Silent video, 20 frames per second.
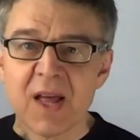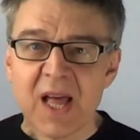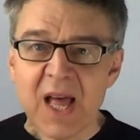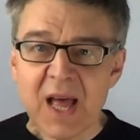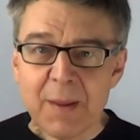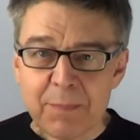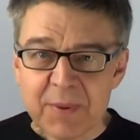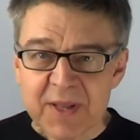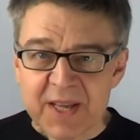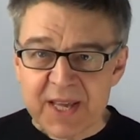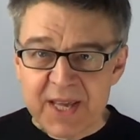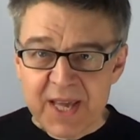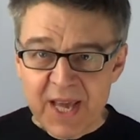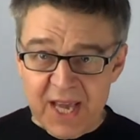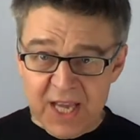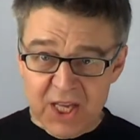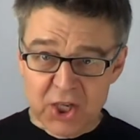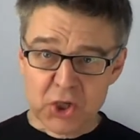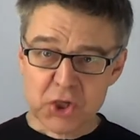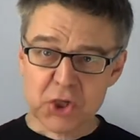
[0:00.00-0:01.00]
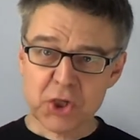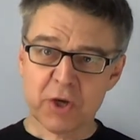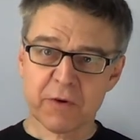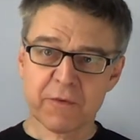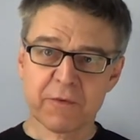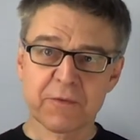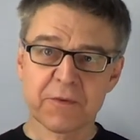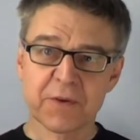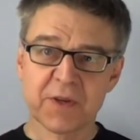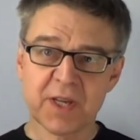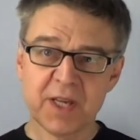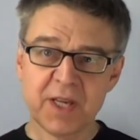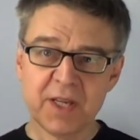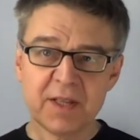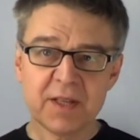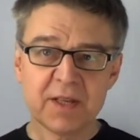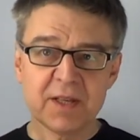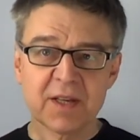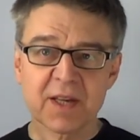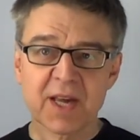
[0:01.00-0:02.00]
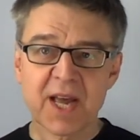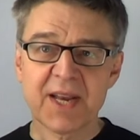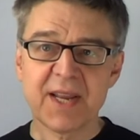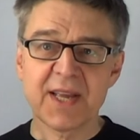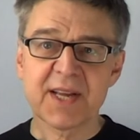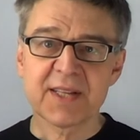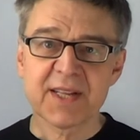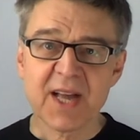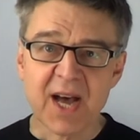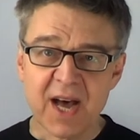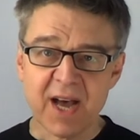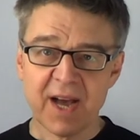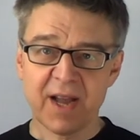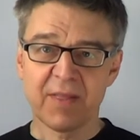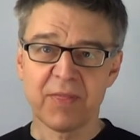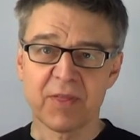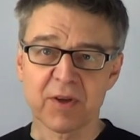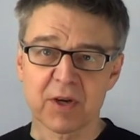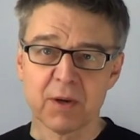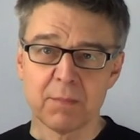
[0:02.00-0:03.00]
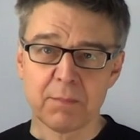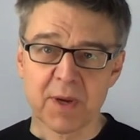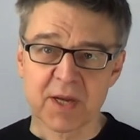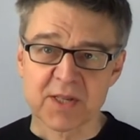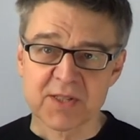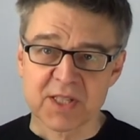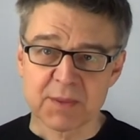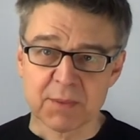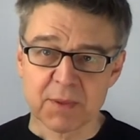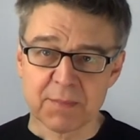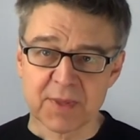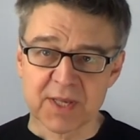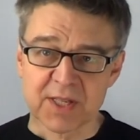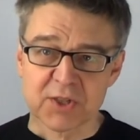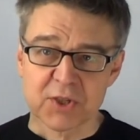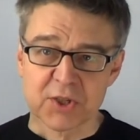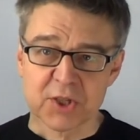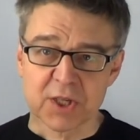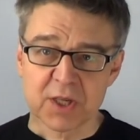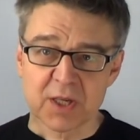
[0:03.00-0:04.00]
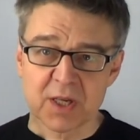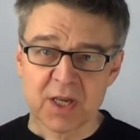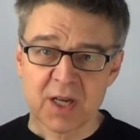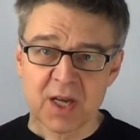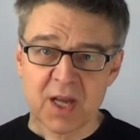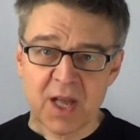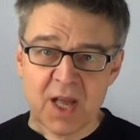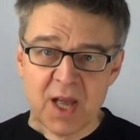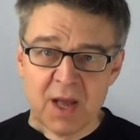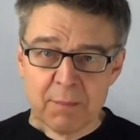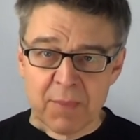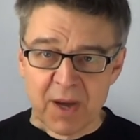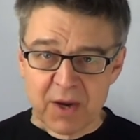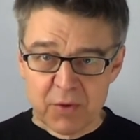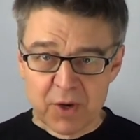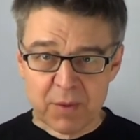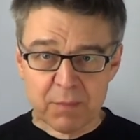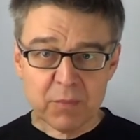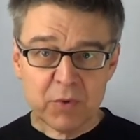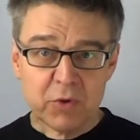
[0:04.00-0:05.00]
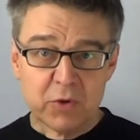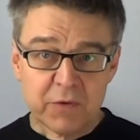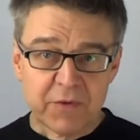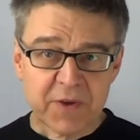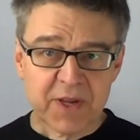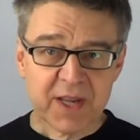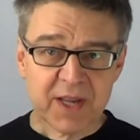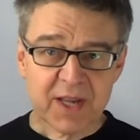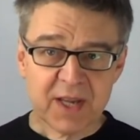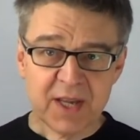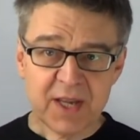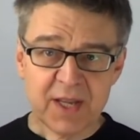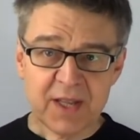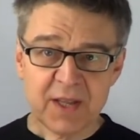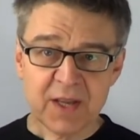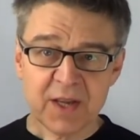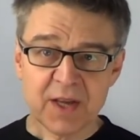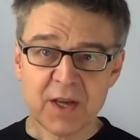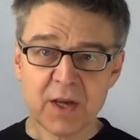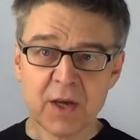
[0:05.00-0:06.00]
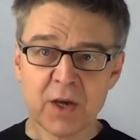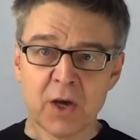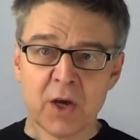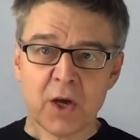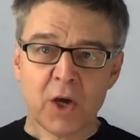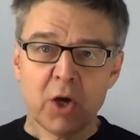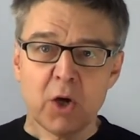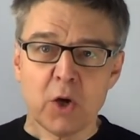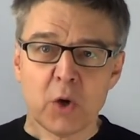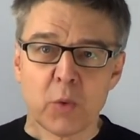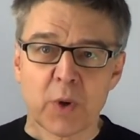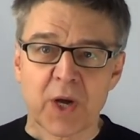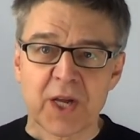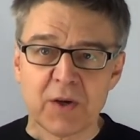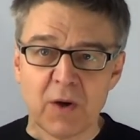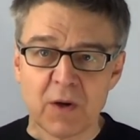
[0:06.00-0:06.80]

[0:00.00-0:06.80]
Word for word: Application of heat can ignite the combustible mixture. By removing heat, we can